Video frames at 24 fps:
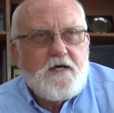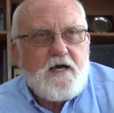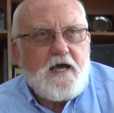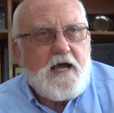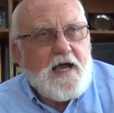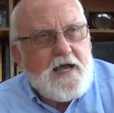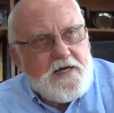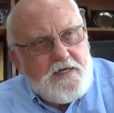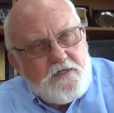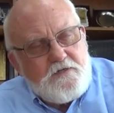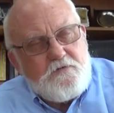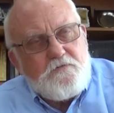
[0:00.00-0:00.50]

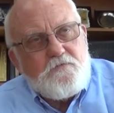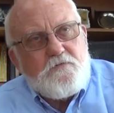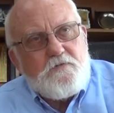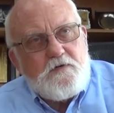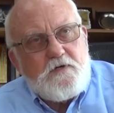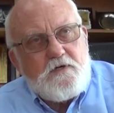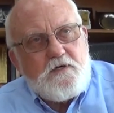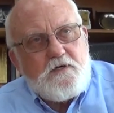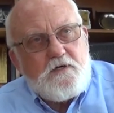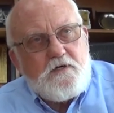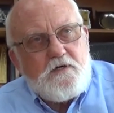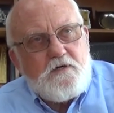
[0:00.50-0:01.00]
I didn't,
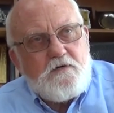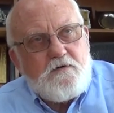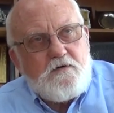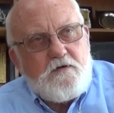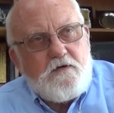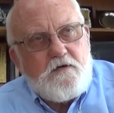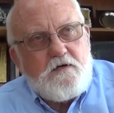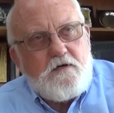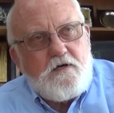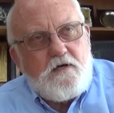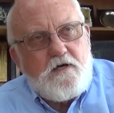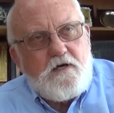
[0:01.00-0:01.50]

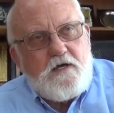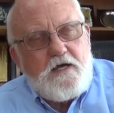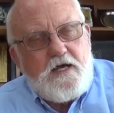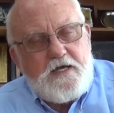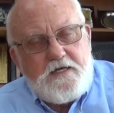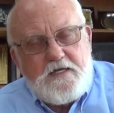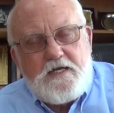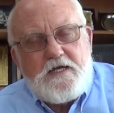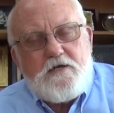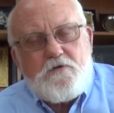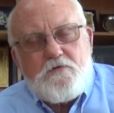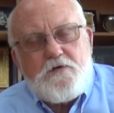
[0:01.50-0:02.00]

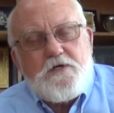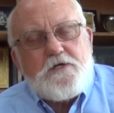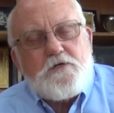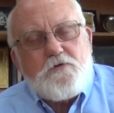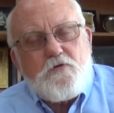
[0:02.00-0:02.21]
and IRRI